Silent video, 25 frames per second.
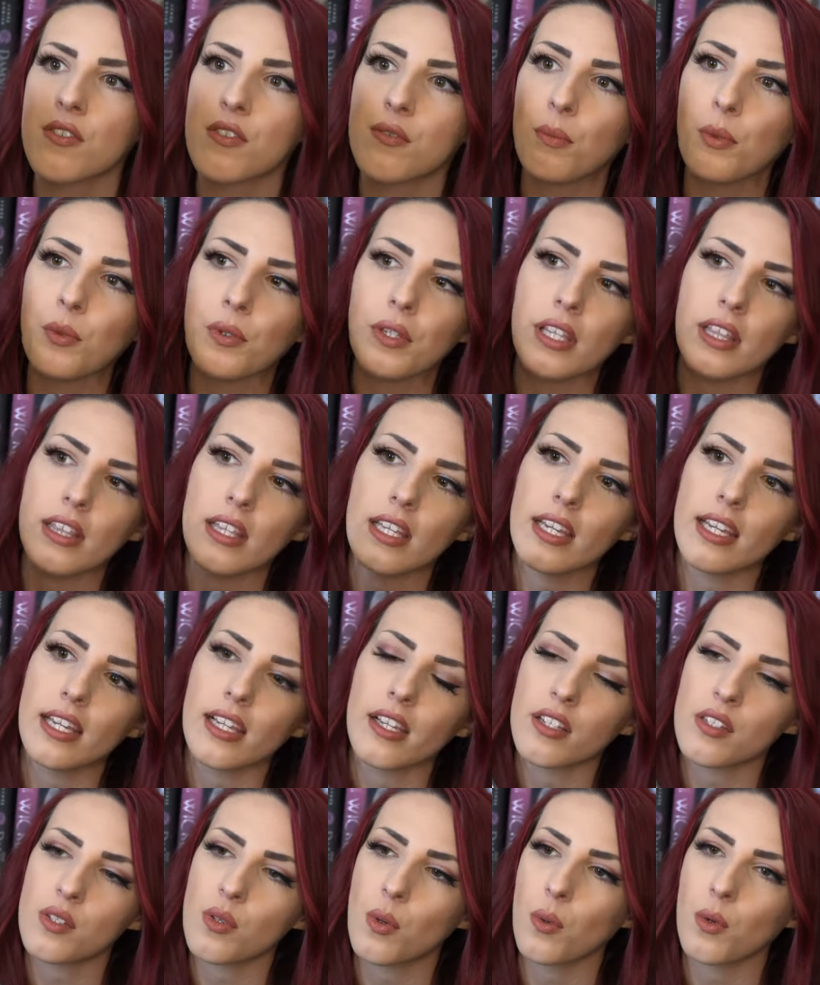spooky
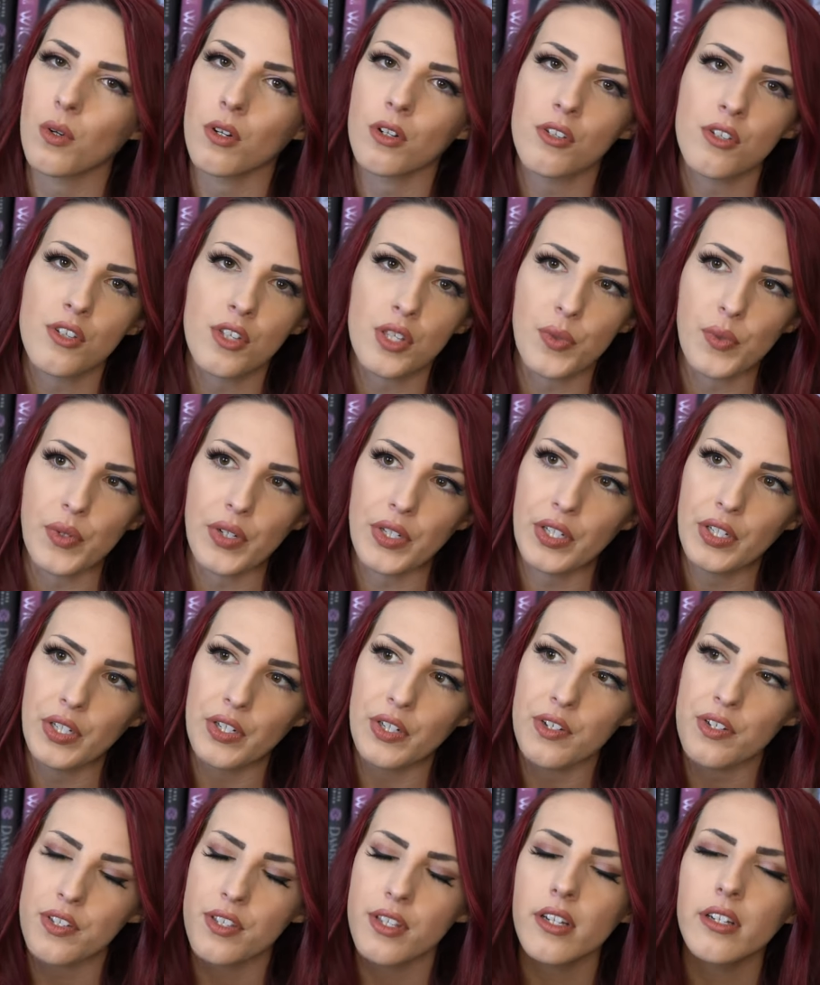things, horrors,
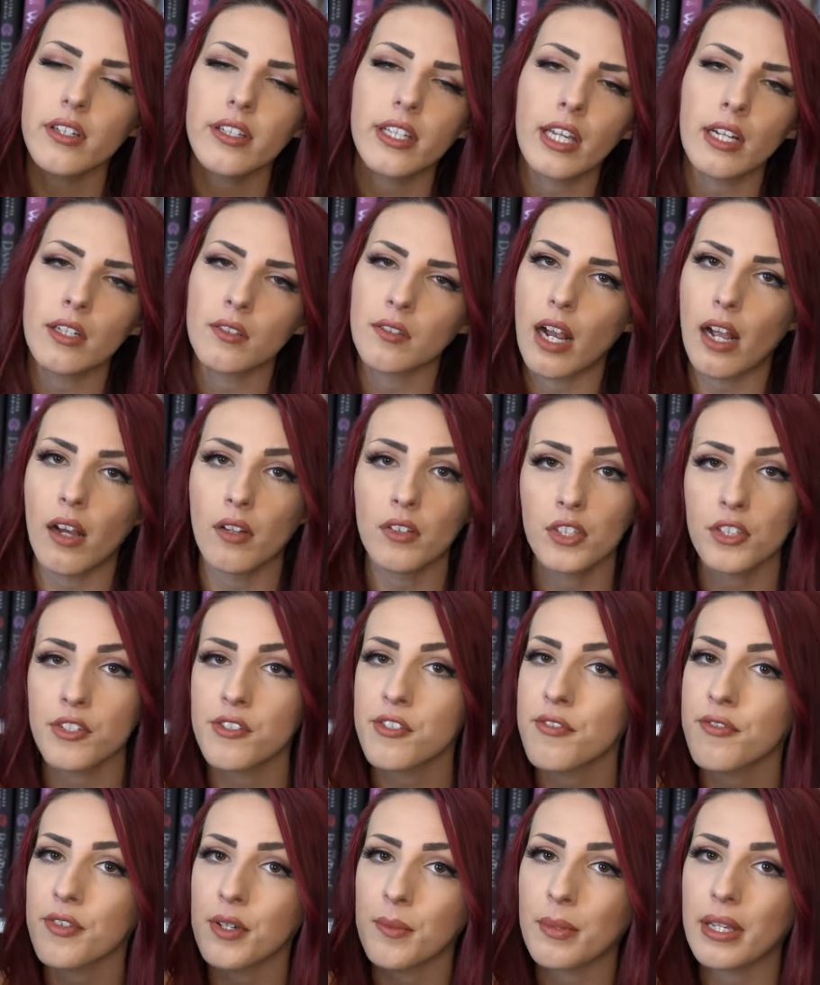thrillers, they're year
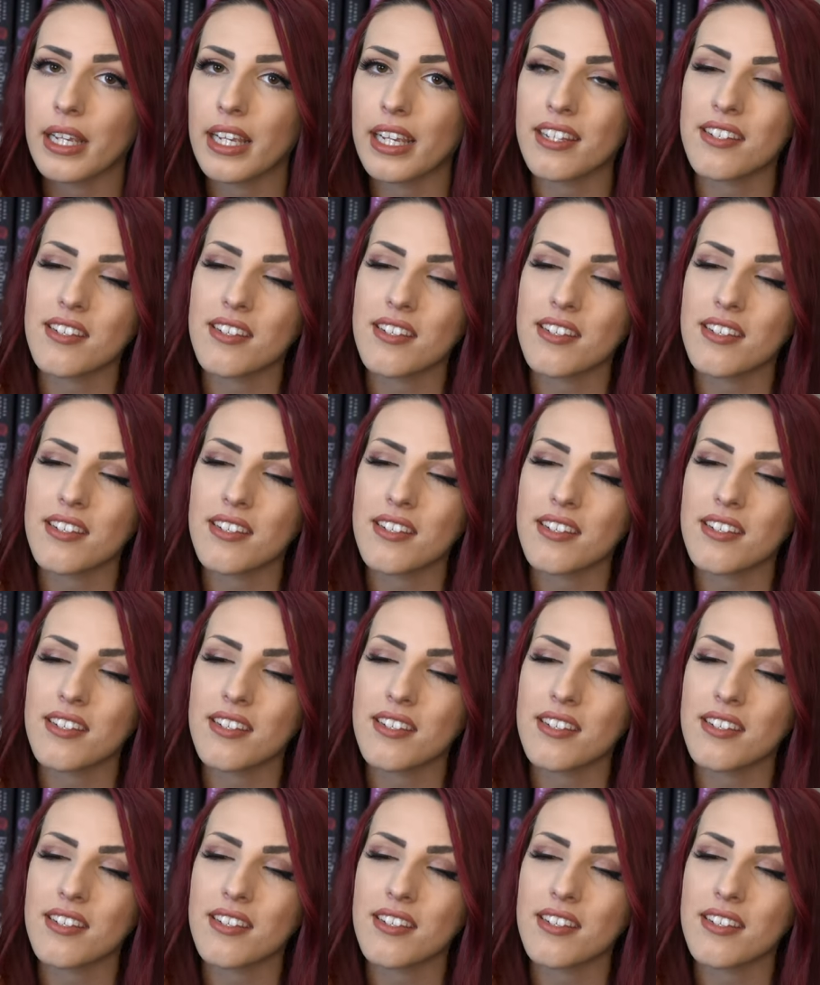rounders for me.